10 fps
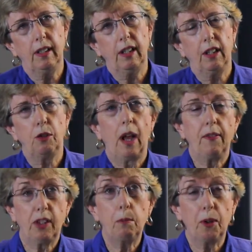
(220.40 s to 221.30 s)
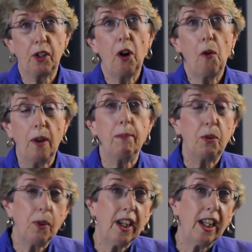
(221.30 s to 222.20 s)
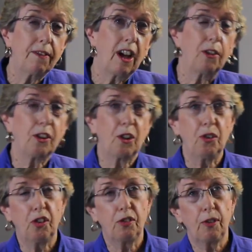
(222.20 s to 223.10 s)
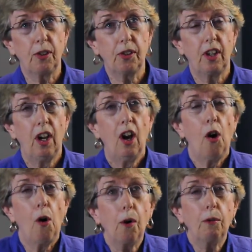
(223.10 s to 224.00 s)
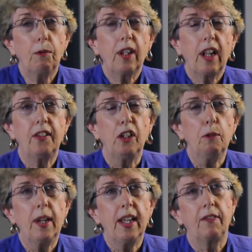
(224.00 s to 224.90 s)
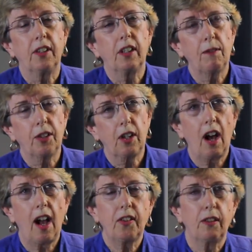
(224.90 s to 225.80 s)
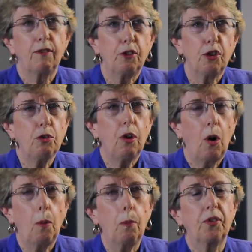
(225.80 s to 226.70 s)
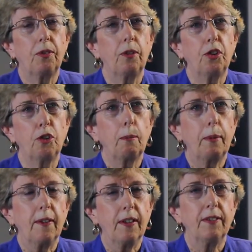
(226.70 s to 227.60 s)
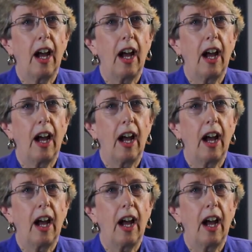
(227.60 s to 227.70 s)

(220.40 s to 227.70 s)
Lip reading: that you have somewhere to go in between if your house closes first, or realize that you may have to cover the costs of 2 homes for a short period of